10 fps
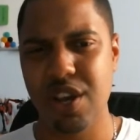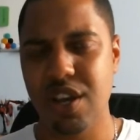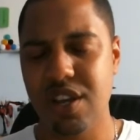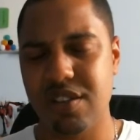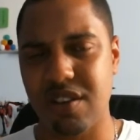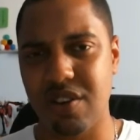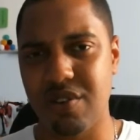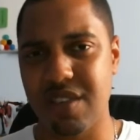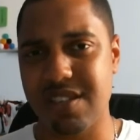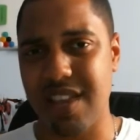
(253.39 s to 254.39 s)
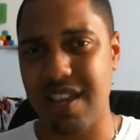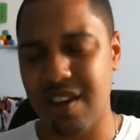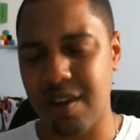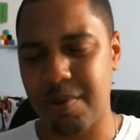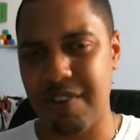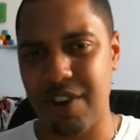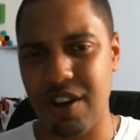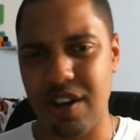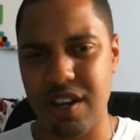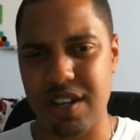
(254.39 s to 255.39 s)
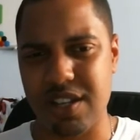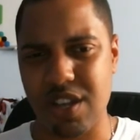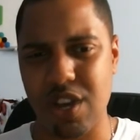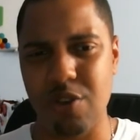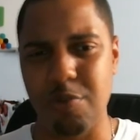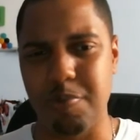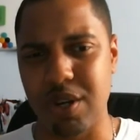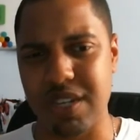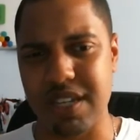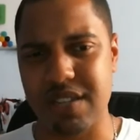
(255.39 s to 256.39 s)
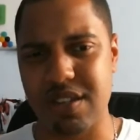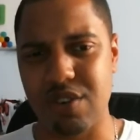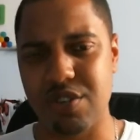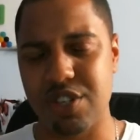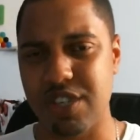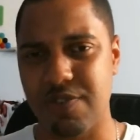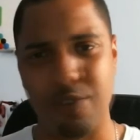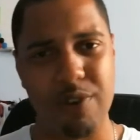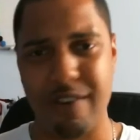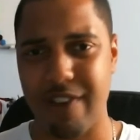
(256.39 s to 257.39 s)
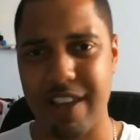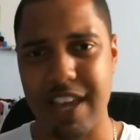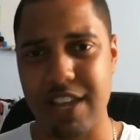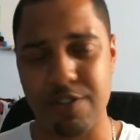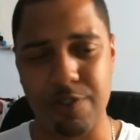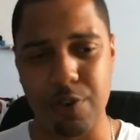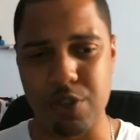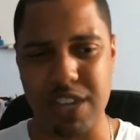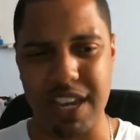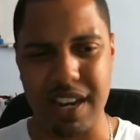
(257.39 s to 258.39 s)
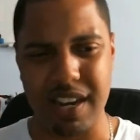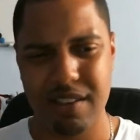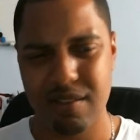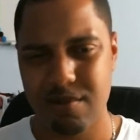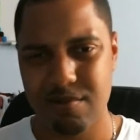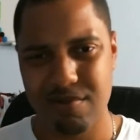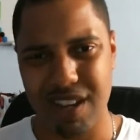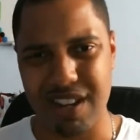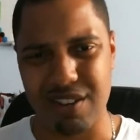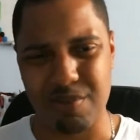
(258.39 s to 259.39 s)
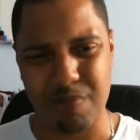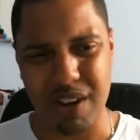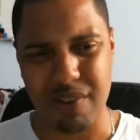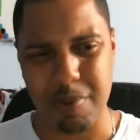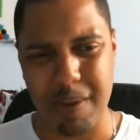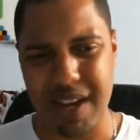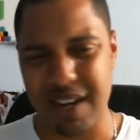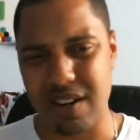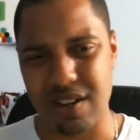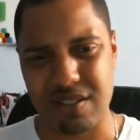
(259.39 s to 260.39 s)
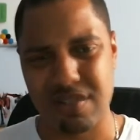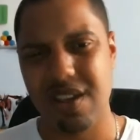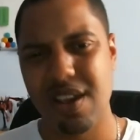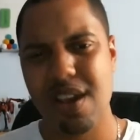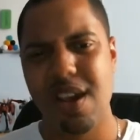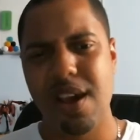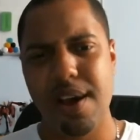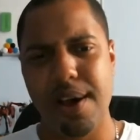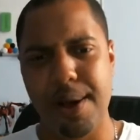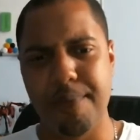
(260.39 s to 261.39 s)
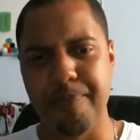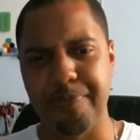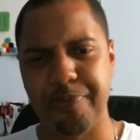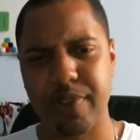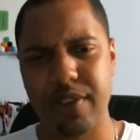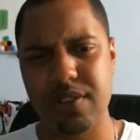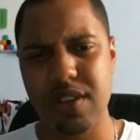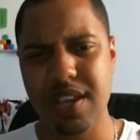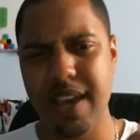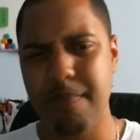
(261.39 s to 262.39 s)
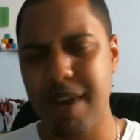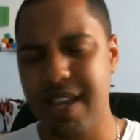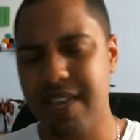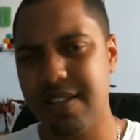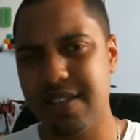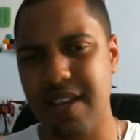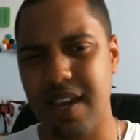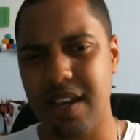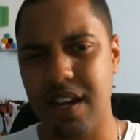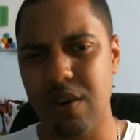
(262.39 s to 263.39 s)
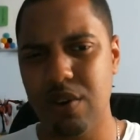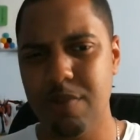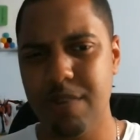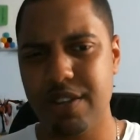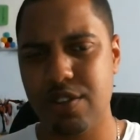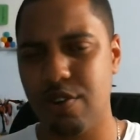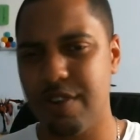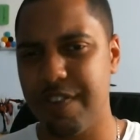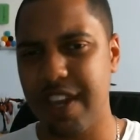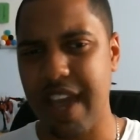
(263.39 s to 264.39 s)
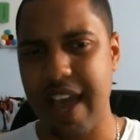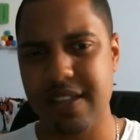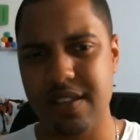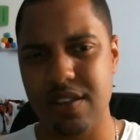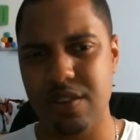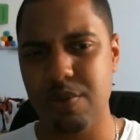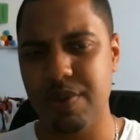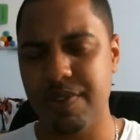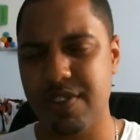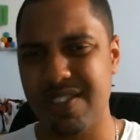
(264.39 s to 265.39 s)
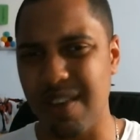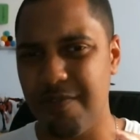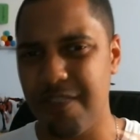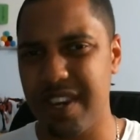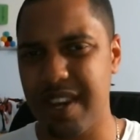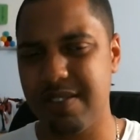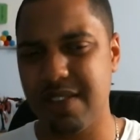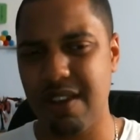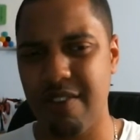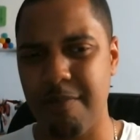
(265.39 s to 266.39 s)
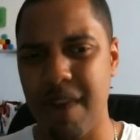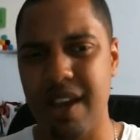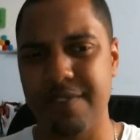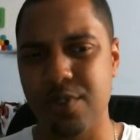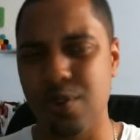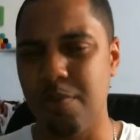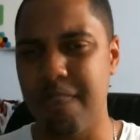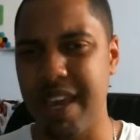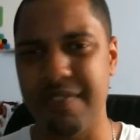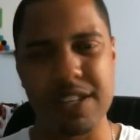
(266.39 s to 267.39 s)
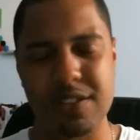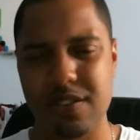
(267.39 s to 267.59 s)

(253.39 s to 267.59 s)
So this ended up giving her an eternal body, so she's forever at the age of 14. I know, kind of a pain in the ass. So yeah, my guess is now that the whole Lumen History thing has to do with something that Zeref might have taught Mavis.